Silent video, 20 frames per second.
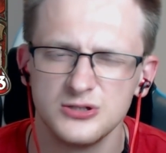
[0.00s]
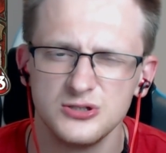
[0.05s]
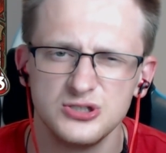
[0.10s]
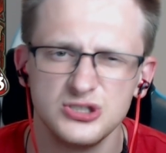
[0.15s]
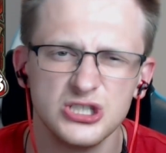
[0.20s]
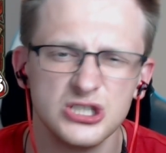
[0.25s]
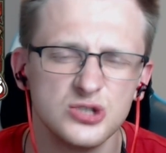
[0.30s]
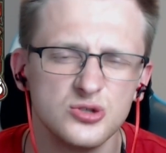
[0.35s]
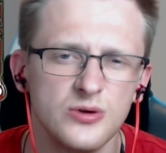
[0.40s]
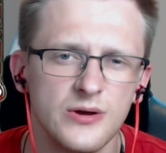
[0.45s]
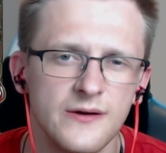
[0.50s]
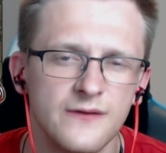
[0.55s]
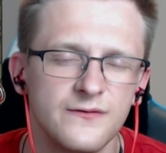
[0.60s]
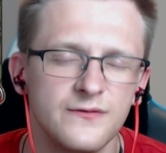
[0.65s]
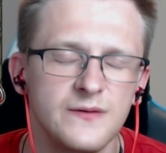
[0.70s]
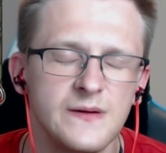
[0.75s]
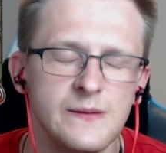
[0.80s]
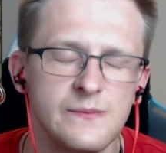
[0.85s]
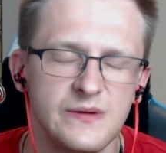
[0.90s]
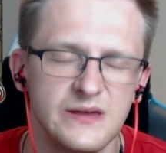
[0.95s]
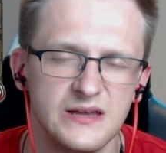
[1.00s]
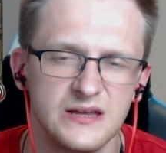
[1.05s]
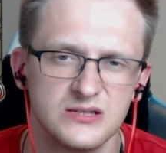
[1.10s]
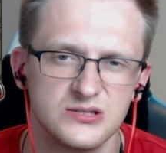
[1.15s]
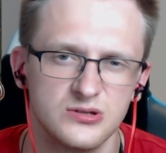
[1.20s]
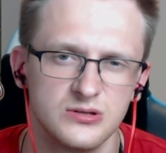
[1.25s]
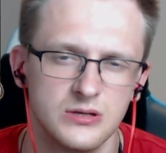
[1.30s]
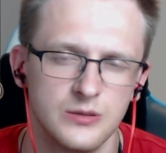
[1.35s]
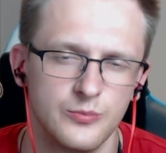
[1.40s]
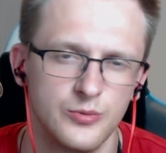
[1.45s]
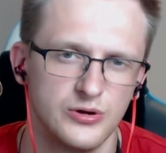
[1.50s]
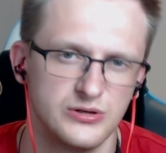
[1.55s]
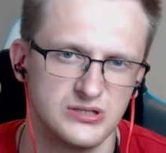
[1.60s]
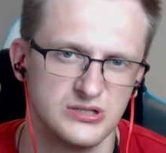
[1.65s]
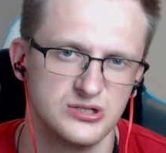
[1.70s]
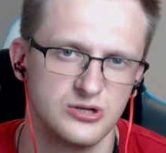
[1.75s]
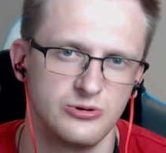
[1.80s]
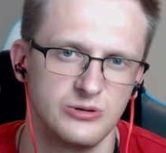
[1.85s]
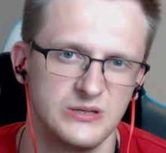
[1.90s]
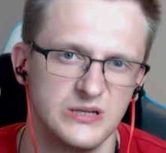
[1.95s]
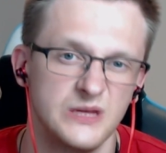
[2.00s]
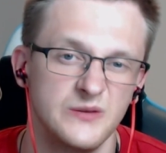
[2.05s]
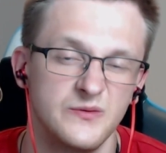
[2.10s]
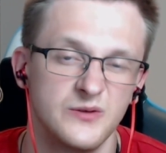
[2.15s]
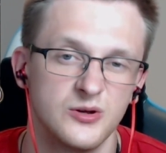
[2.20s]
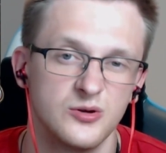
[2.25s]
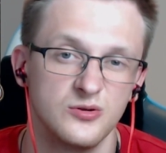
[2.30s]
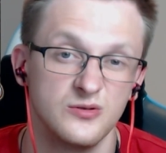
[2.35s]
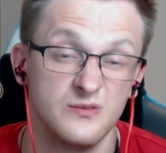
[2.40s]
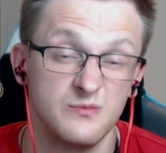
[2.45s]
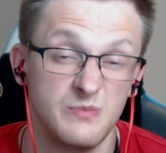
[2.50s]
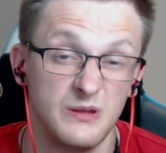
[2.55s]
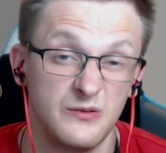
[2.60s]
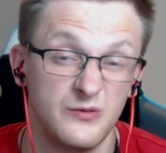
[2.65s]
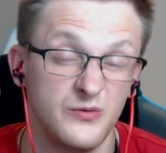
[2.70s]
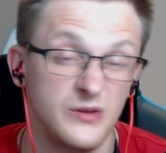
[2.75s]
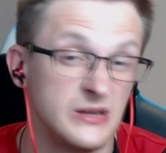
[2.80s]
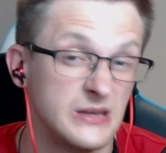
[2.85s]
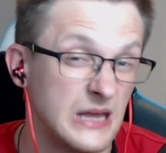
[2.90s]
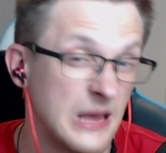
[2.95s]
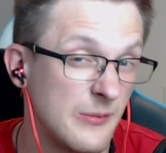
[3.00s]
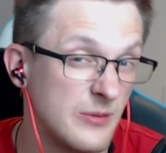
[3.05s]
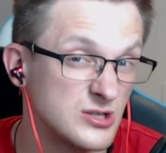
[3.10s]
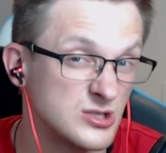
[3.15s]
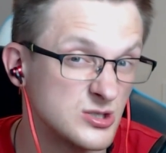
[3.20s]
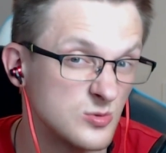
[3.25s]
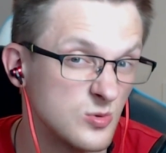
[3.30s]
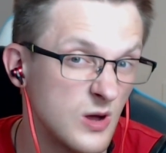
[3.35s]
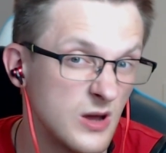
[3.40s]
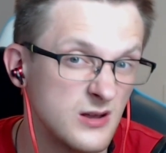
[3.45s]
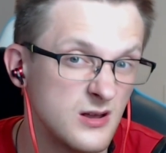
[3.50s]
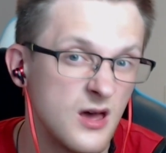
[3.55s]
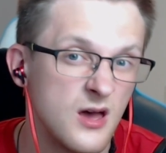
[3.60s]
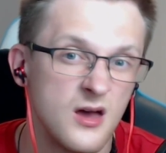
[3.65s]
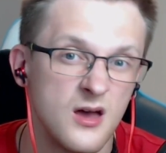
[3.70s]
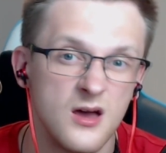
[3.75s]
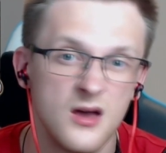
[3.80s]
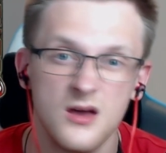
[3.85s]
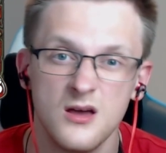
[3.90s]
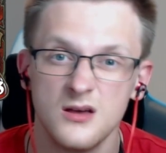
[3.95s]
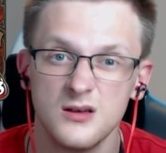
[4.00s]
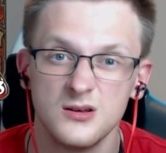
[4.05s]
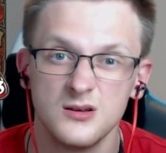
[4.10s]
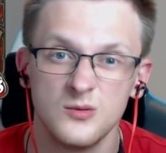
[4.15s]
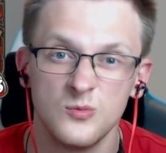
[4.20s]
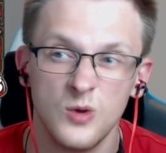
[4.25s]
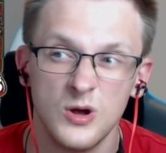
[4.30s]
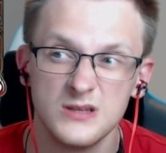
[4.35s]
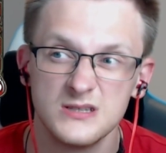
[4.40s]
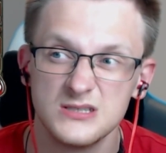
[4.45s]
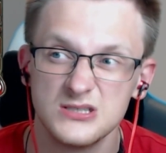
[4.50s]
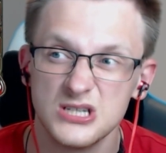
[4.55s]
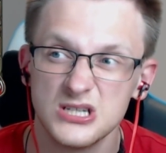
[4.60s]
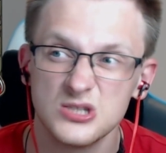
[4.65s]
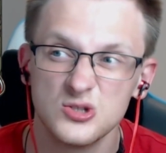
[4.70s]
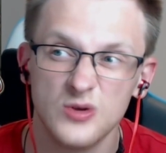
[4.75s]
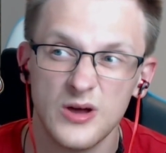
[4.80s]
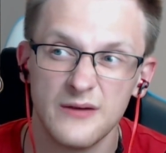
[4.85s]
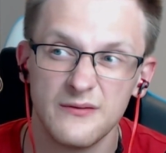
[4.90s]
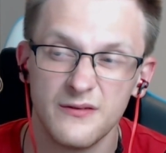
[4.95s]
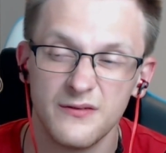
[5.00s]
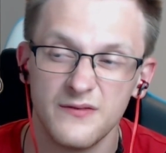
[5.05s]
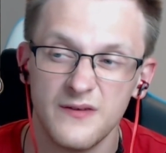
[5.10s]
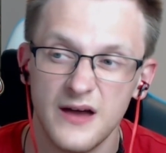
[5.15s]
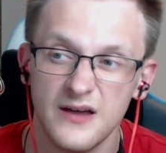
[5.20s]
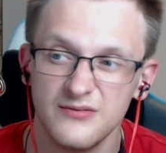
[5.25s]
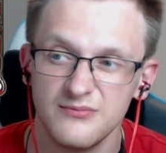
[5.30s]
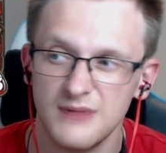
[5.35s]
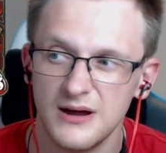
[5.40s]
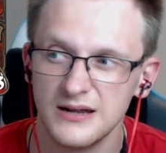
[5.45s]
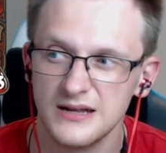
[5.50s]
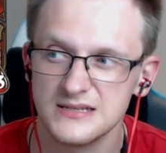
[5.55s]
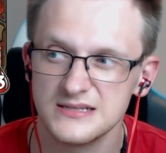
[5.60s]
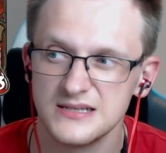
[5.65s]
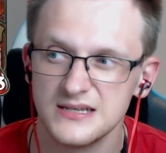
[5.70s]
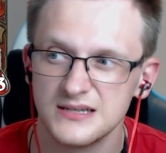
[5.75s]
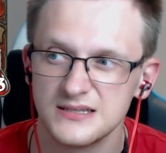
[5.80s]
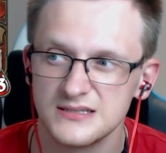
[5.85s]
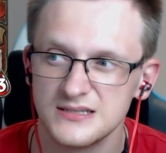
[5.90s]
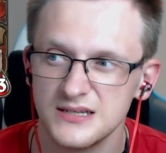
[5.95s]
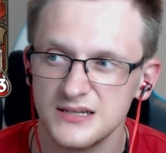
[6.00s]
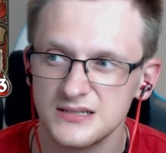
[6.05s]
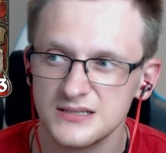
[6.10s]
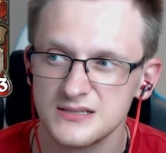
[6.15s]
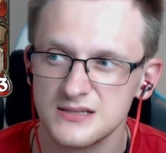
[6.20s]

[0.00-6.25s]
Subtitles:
Just to have 3 minions on the board is already difficult, but 3 damaged ones just to have a 5 mana 6/6,